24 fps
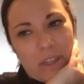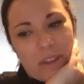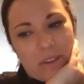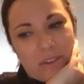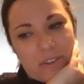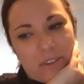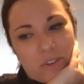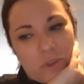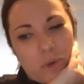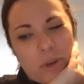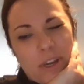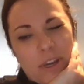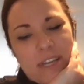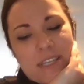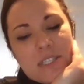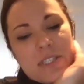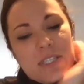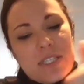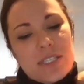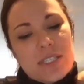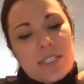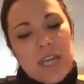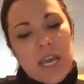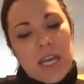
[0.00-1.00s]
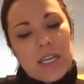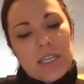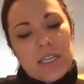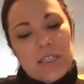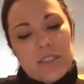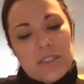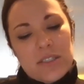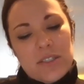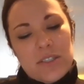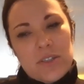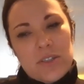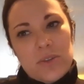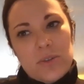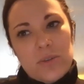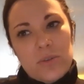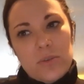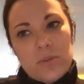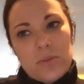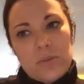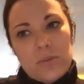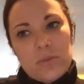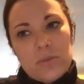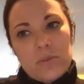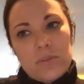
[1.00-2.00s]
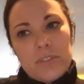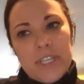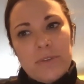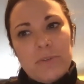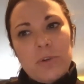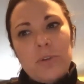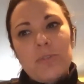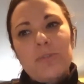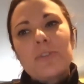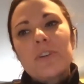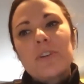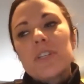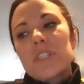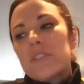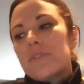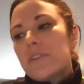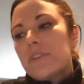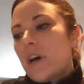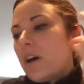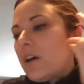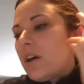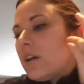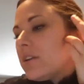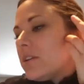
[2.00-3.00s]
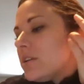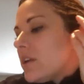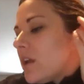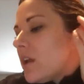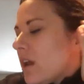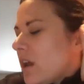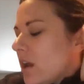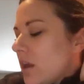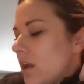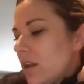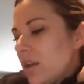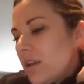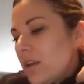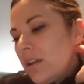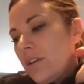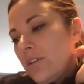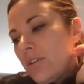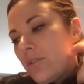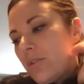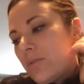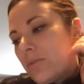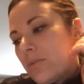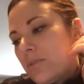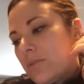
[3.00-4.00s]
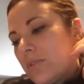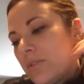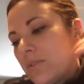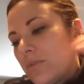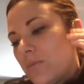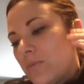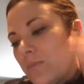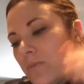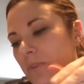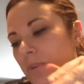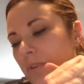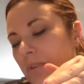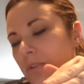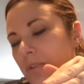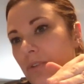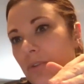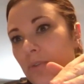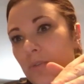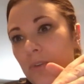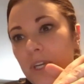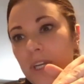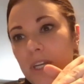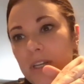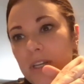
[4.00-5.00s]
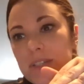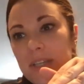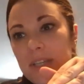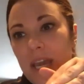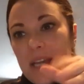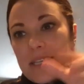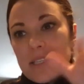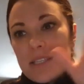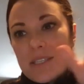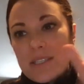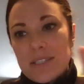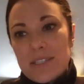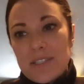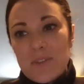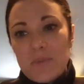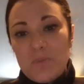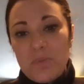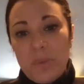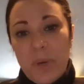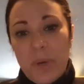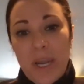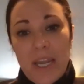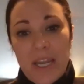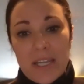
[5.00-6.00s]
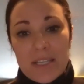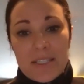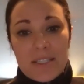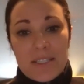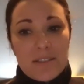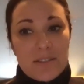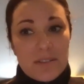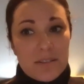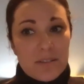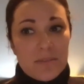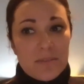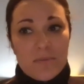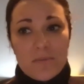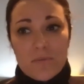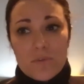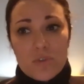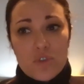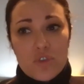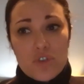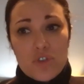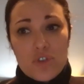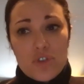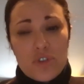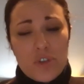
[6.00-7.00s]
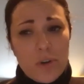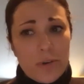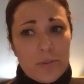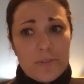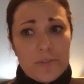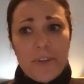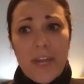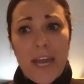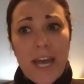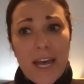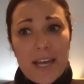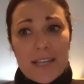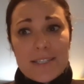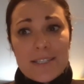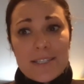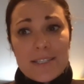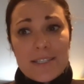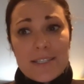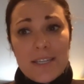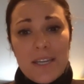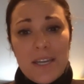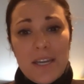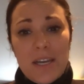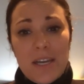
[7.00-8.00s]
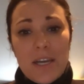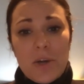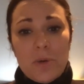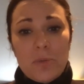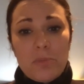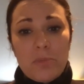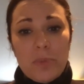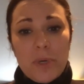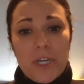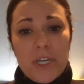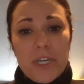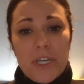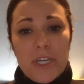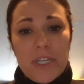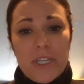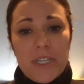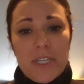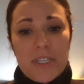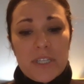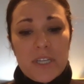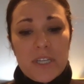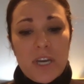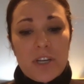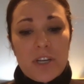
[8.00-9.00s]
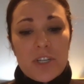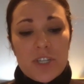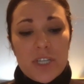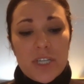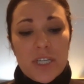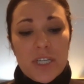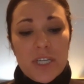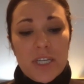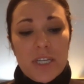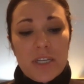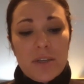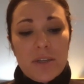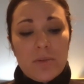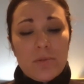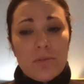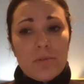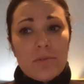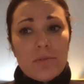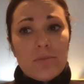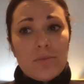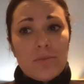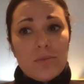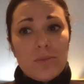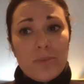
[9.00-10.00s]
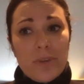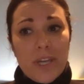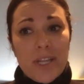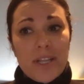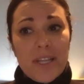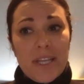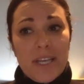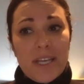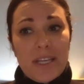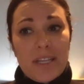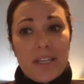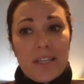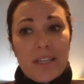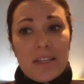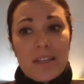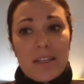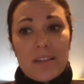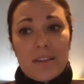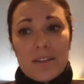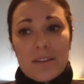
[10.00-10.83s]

so you guys decided to leave. Well, first of all, you know, Korea's cases spiked so fast, but the country really,